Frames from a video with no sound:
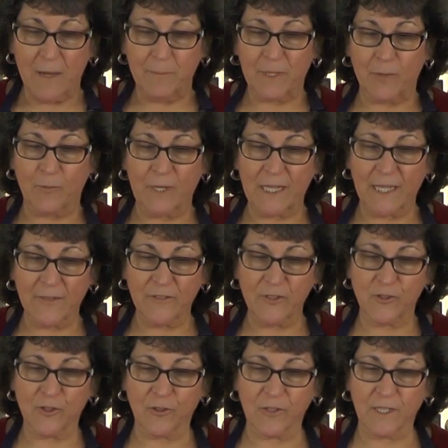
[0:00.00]
But I want to get the
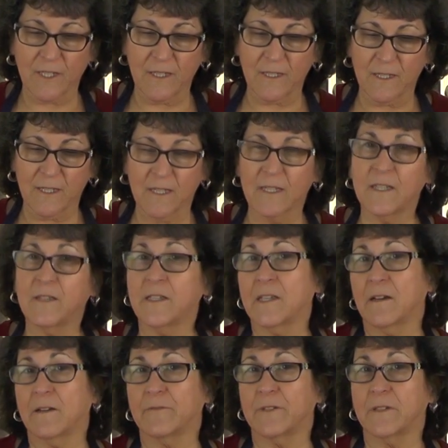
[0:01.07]
turkey in
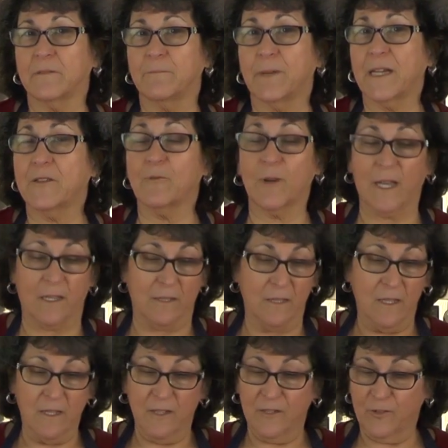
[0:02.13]
the oven. By the way,
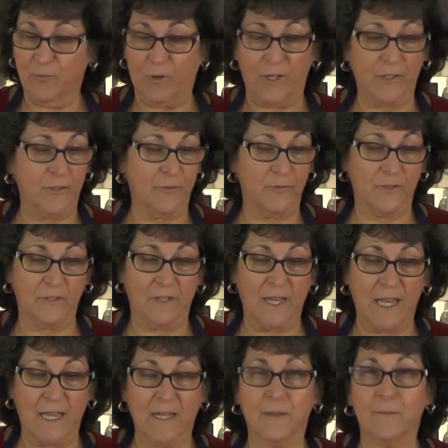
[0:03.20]
you want to use
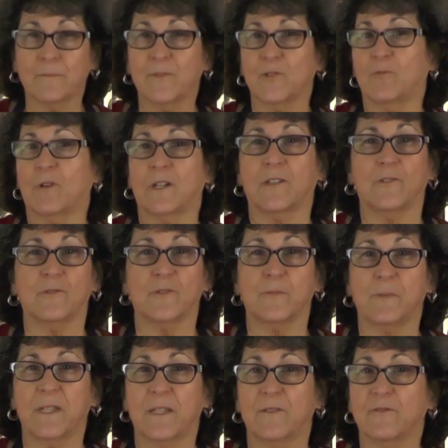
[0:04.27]
lamb, you to use
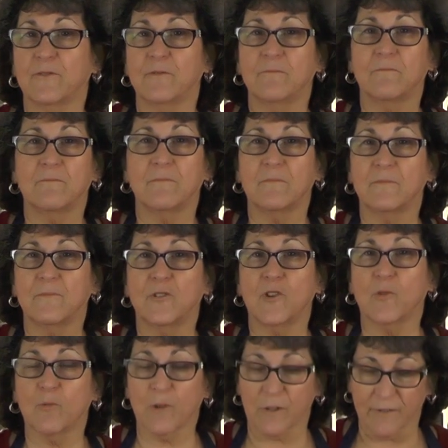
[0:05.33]
beef,
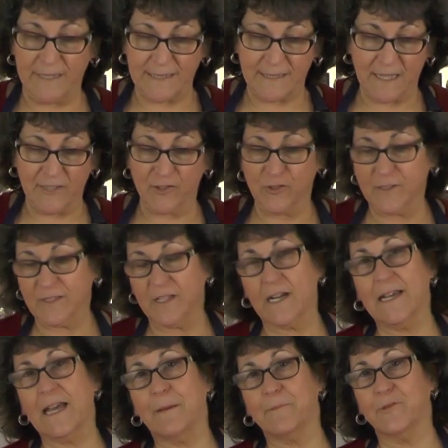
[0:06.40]
no worries. It's just that I
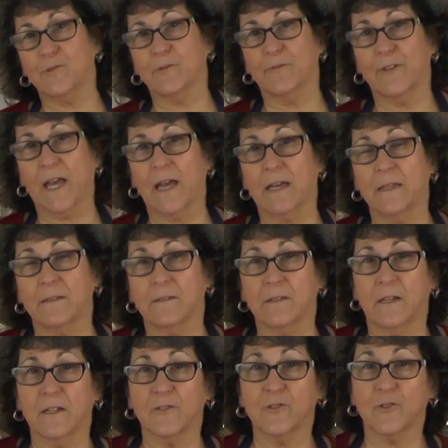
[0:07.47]
happen to have
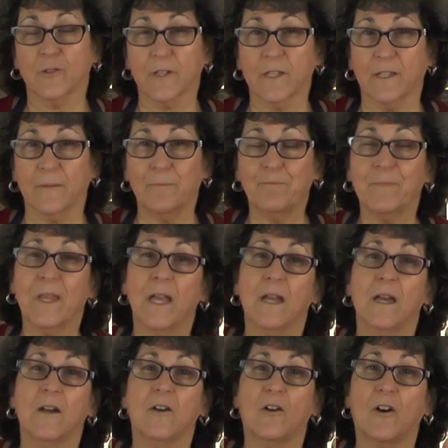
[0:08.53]
had turkey.
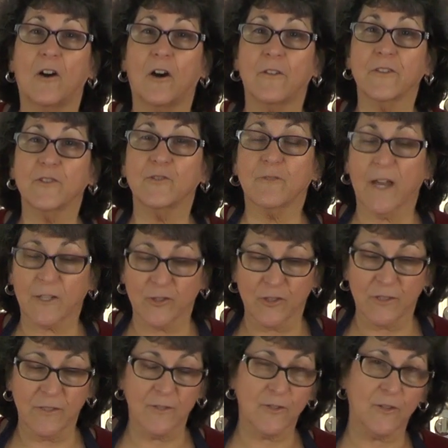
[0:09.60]
All the
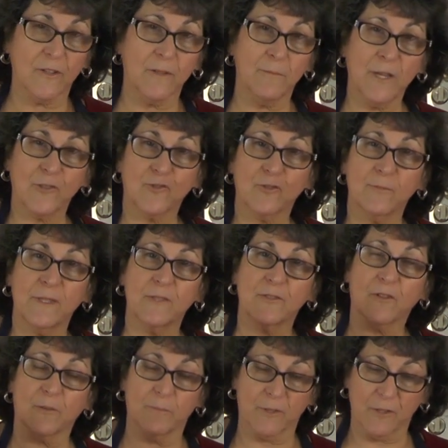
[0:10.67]
directions, all the measurements
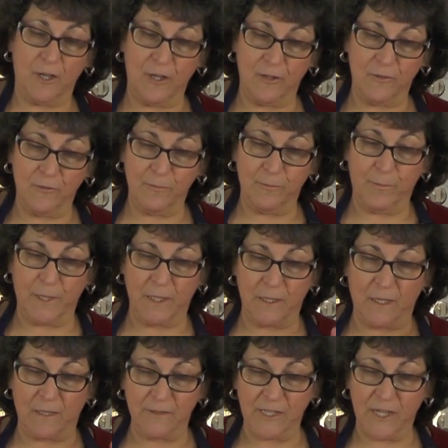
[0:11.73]
are below,
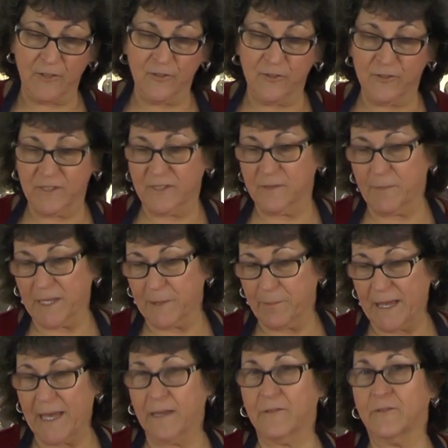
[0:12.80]
but I'll tell you this is about a
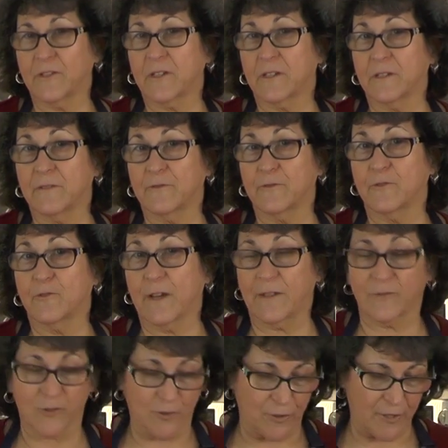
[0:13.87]
pound of
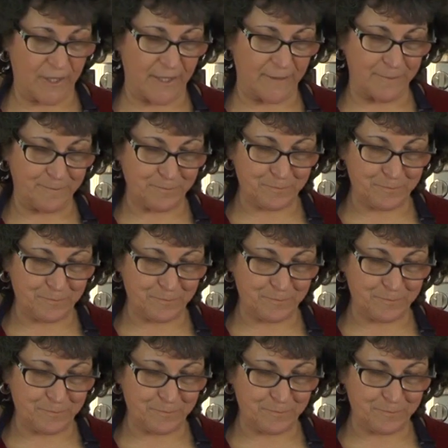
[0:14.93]
ground turkey.